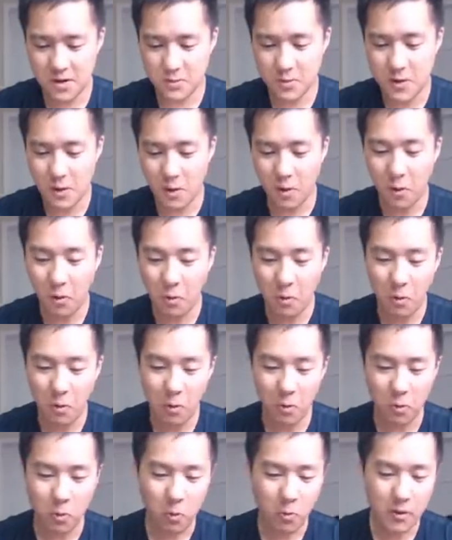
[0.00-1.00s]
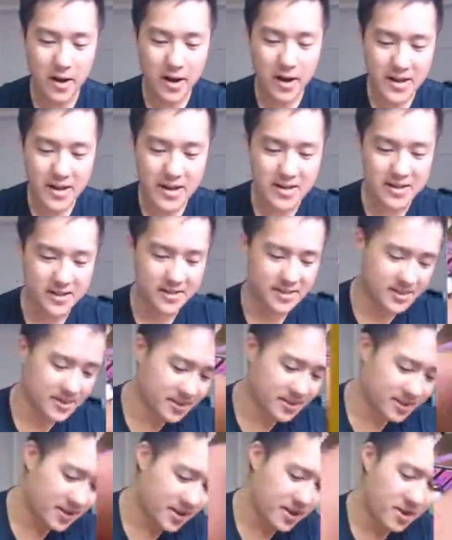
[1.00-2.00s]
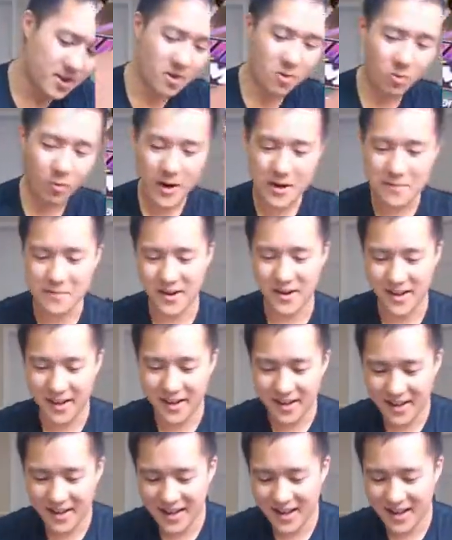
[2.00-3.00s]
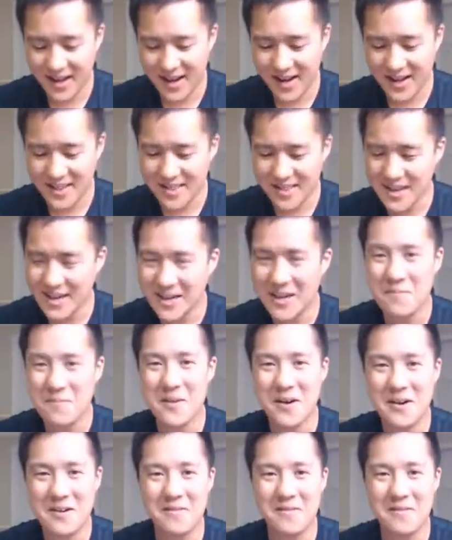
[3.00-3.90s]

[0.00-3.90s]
we oh nice. Wait a minute, I think I might have